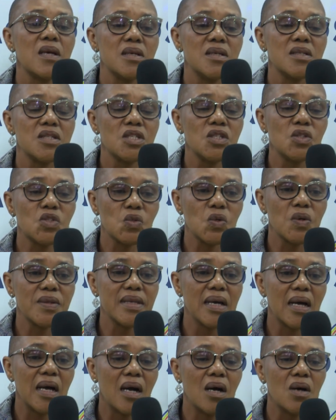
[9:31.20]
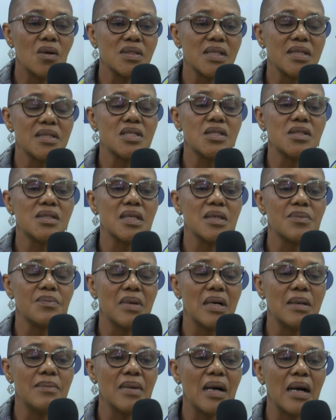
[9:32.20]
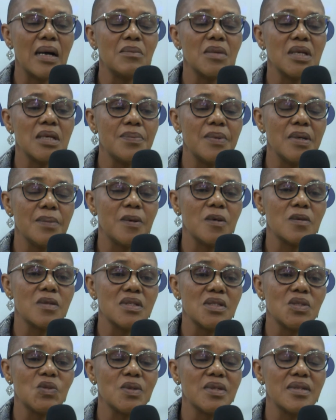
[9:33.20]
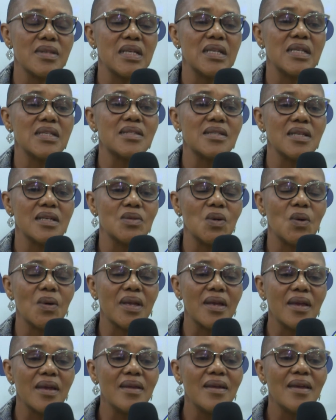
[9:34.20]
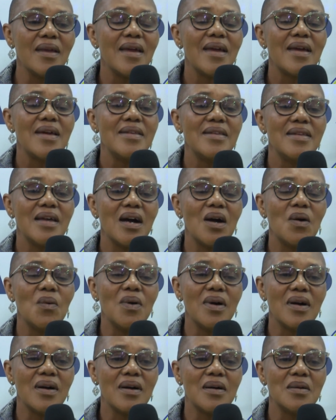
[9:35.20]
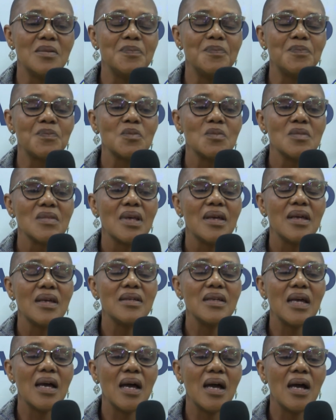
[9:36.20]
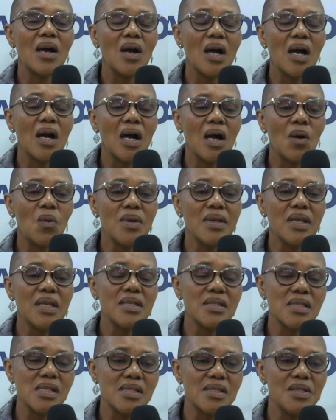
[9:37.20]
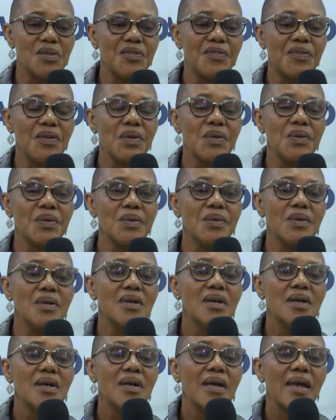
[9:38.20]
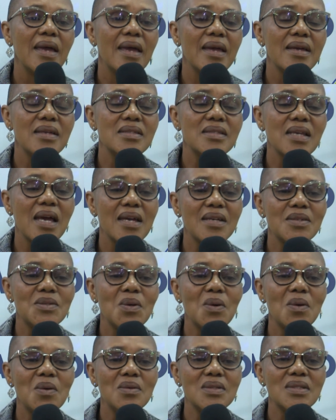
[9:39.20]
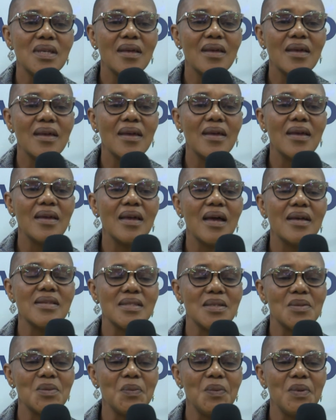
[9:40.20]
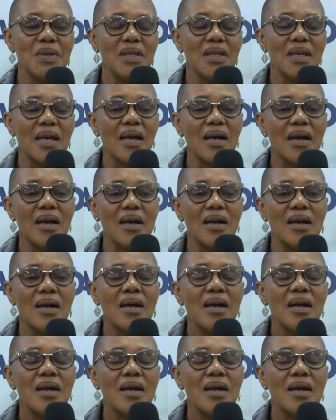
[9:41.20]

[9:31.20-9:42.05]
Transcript: she saw the house and she said, Mom, I'm happy about this one. Then I said, okay, now I will intercede for you. And I told her, I said, we are,